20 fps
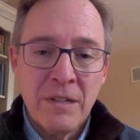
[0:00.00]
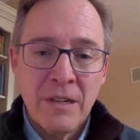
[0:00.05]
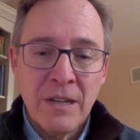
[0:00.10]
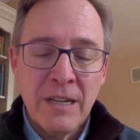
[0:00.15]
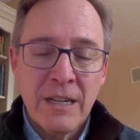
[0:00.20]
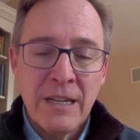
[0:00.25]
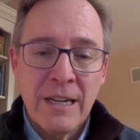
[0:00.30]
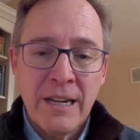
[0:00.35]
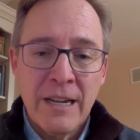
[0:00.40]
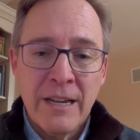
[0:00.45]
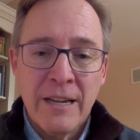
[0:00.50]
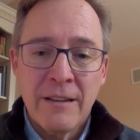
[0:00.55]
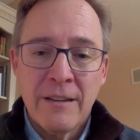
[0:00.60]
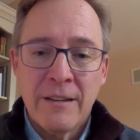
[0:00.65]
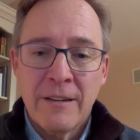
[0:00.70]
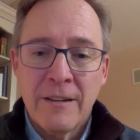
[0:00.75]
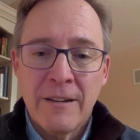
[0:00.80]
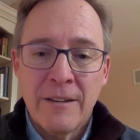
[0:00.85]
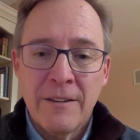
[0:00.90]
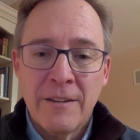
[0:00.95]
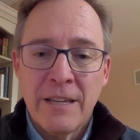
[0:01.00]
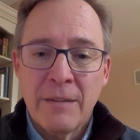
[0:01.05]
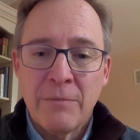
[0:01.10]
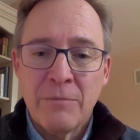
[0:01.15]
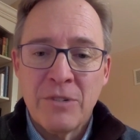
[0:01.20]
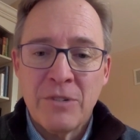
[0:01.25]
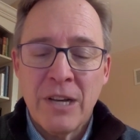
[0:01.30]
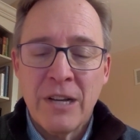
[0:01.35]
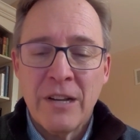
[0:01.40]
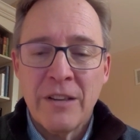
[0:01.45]
guy
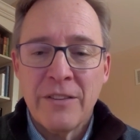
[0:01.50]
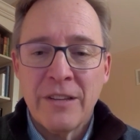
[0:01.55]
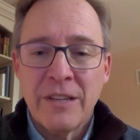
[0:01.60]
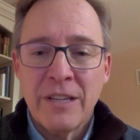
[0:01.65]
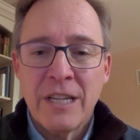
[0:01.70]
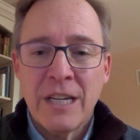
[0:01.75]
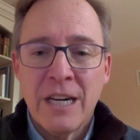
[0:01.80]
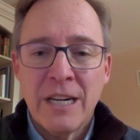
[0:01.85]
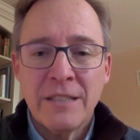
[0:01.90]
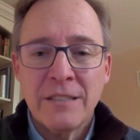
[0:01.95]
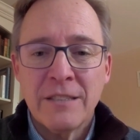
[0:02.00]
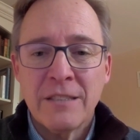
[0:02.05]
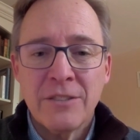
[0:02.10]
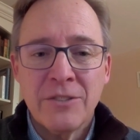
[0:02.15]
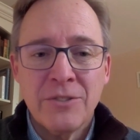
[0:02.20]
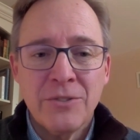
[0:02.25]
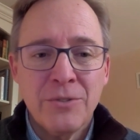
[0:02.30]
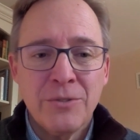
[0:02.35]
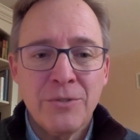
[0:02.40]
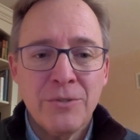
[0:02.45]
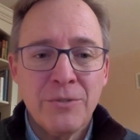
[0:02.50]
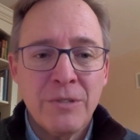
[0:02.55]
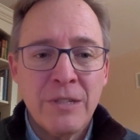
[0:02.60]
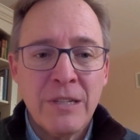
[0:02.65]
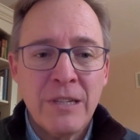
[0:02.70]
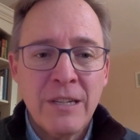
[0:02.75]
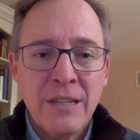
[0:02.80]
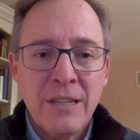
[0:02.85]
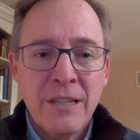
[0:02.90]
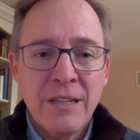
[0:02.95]
named Jonathan Cutton who
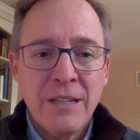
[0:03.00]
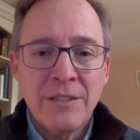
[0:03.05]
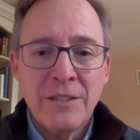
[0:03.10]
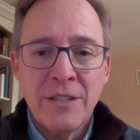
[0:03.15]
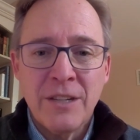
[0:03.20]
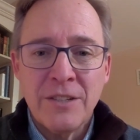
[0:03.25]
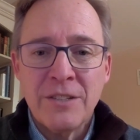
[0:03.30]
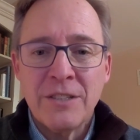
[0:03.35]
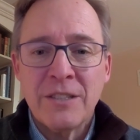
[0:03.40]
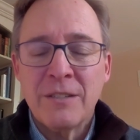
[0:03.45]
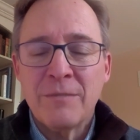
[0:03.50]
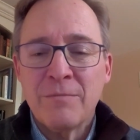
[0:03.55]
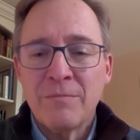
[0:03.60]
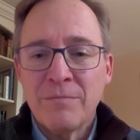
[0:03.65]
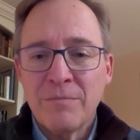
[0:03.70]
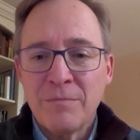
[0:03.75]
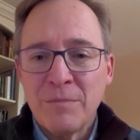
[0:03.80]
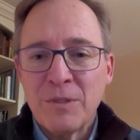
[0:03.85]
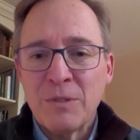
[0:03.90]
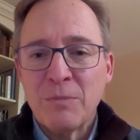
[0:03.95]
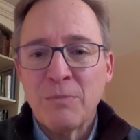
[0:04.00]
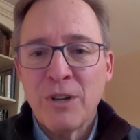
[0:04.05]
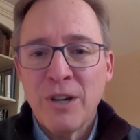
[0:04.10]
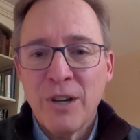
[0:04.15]
does some sort of